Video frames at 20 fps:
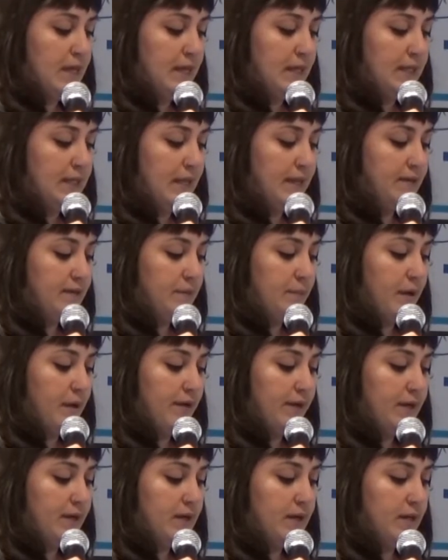In Latin
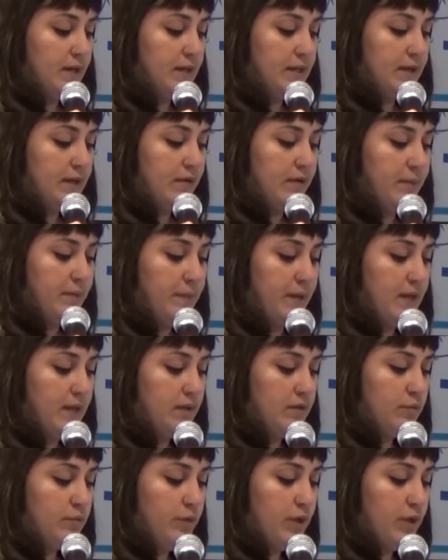America and the Caribbean,